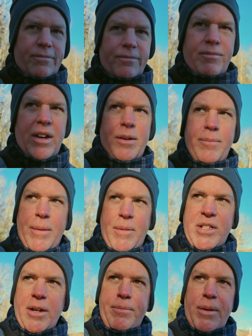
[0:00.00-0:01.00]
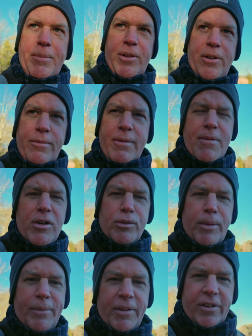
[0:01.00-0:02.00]
Well, maybe some people do, but
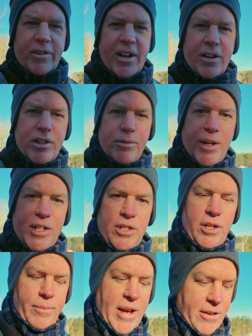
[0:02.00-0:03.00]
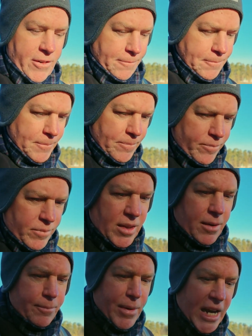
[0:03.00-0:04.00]
most people don't care too much about
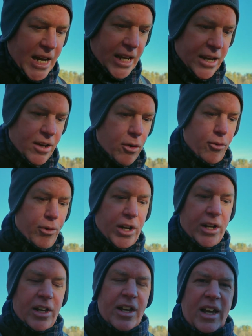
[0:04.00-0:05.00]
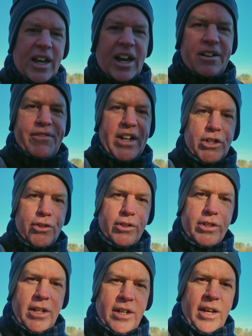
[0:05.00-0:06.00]
my own
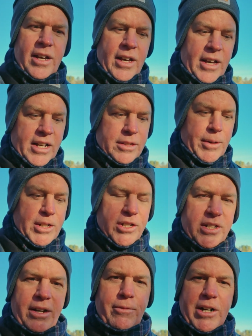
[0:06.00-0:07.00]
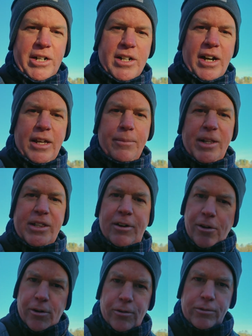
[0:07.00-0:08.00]
adventures as much as they want to document
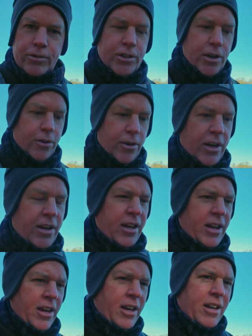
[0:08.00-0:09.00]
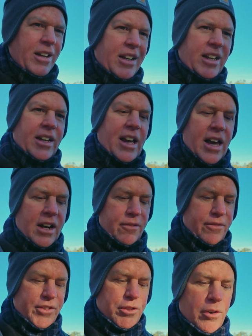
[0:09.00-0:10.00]
their own. So kind
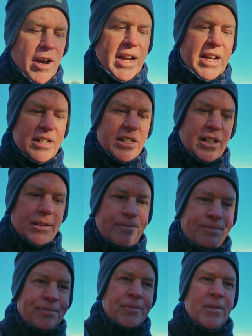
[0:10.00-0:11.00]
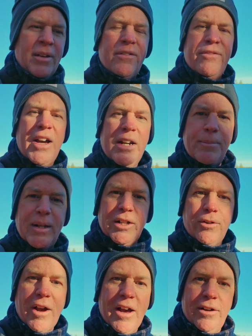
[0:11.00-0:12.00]
of trying to find a middle
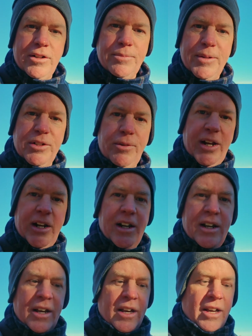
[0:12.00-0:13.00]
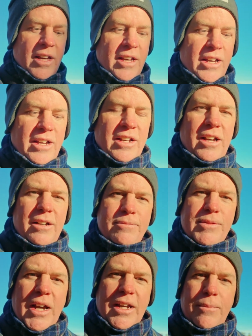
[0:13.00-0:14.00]
ground between
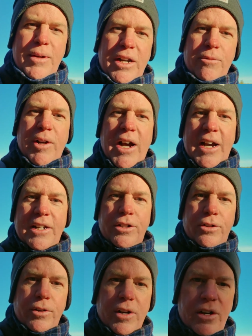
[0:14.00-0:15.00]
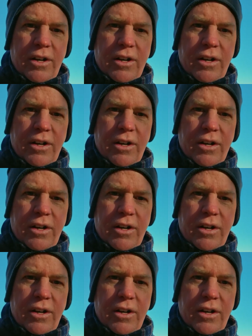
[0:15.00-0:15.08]
documenting what I do